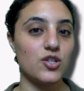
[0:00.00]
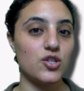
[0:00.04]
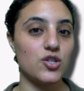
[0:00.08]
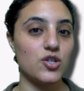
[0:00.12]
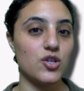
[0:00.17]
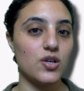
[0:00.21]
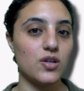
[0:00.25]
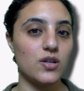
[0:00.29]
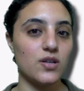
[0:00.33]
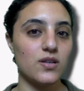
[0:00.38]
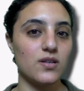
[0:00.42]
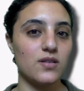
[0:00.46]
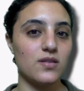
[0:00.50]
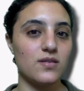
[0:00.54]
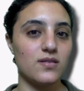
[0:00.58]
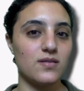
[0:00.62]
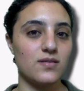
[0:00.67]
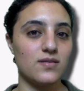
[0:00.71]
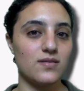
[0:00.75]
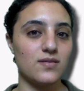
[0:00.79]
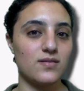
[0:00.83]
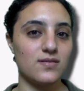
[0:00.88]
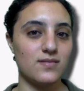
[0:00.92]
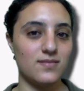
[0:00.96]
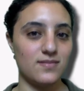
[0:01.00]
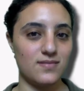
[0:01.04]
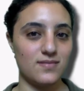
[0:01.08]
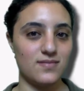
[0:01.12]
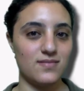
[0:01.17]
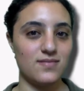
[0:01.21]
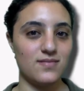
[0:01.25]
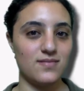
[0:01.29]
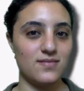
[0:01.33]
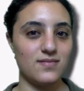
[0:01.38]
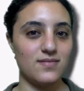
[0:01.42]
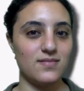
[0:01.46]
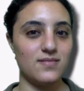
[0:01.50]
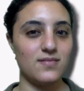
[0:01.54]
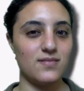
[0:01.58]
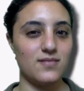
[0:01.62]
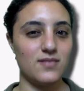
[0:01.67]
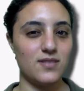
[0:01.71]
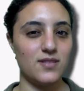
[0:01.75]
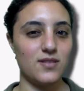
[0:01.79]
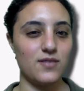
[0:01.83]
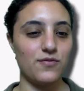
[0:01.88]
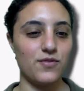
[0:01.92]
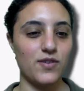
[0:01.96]
took.
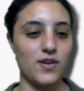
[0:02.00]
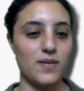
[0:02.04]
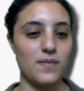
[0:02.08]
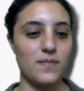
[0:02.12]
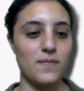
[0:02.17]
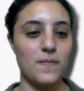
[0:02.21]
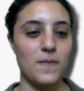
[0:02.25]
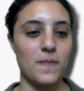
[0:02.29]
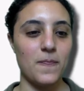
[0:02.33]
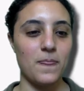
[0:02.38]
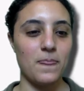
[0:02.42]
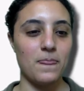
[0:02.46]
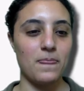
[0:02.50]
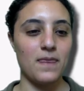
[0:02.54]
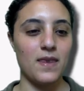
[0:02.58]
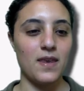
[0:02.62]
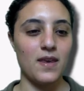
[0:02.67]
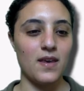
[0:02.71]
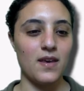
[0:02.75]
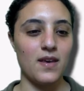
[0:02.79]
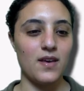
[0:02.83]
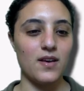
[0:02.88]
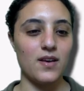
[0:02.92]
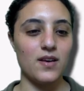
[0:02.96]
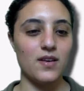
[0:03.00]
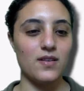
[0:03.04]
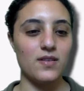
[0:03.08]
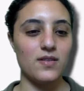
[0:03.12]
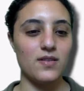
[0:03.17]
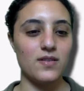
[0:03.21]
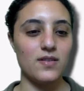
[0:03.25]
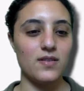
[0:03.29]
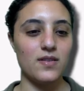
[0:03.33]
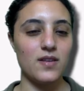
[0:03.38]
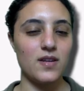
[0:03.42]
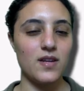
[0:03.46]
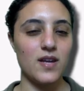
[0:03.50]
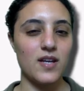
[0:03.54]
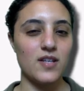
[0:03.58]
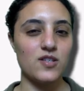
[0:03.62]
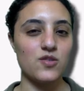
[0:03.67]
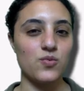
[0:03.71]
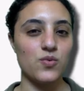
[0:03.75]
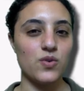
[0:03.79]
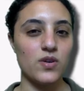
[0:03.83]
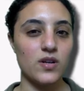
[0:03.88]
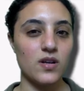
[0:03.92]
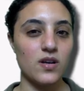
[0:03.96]
Different. The
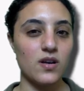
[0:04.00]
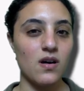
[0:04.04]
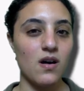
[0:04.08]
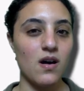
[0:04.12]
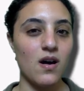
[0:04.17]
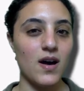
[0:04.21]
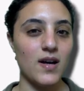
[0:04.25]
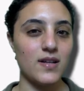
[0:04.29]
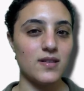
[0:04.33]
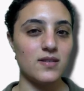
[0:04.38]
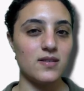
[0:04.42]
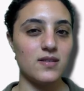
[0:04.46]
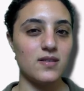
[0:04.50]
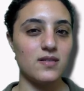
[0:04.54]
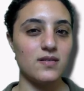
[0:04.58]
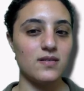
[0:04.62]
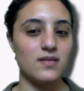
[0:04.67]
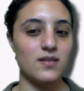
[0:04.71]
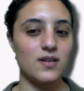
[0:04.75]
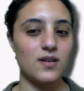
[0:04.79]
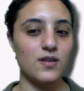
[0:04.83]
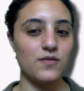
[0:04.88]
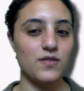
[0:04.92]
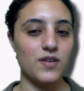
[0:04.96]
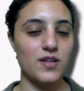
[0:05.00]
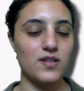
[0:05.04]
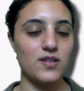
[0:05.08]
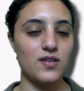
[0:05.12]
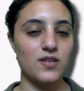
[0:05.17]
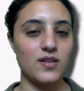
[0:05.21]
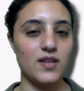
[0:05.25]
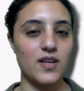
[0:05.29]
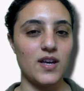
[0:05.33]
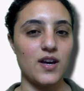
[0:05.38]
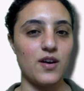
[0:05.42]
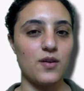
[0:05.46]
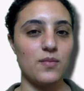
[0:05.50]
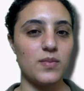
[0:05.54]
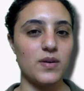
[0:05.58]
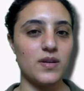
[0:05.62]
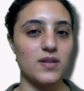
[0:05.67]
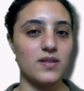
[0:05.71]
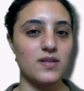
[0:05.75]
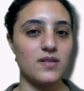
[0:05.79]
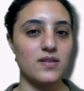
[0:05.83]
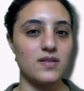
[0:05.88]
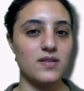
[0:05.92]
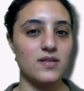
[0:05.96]
next word, caught. If I took the
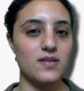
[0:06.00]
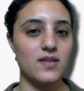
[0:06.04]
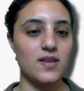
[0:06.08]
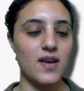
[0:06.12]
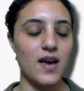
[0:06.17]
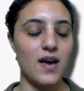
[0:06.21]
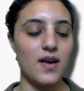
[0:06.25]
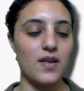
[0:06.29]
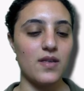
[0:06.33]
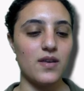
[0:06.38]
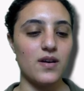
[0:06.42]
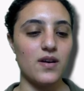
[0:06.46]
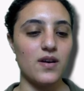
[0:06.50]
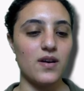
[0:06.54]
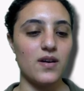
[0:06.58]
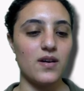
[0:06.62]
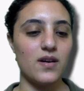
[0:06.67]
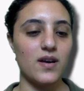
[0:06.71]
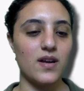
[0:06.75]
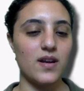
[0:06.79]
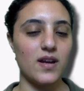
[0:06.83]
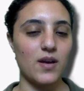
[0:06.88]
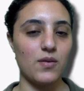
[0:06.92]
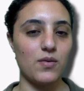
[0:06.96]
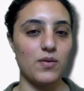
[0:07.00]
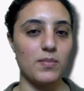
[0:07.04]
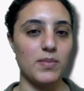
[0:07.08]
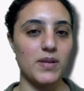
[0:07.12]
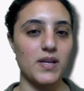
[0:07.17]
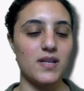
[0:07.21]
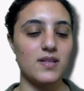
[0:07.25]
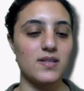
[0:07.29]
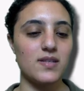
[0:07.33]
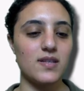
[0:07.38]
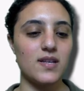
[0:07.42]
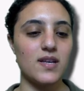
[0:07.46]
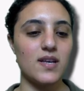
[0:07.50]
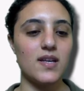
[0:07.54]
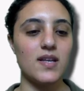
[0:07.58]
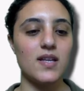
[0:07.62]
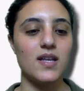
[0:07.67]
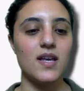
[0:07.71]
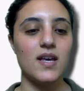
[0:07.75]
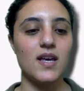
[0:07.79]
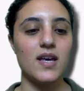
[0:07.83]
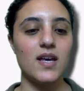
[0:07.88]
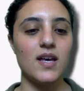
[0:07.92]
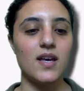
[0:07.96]
Arabic ta there and I replaced it,
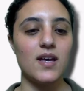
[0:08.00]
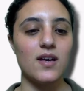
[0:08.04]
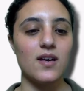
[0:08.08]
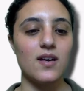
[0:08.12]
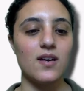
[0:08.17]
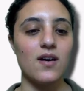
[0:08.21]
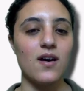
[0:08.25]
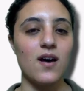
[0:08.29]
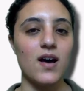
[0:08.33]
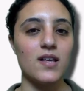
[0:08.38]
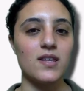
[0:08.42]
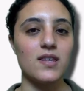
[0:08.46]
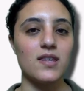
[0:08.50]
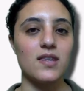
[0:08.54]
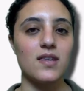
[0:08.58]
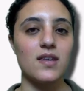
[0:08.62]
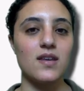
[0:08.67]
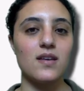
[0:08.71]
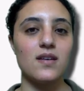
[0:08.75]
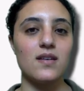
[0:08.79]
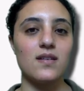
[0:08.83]
caught.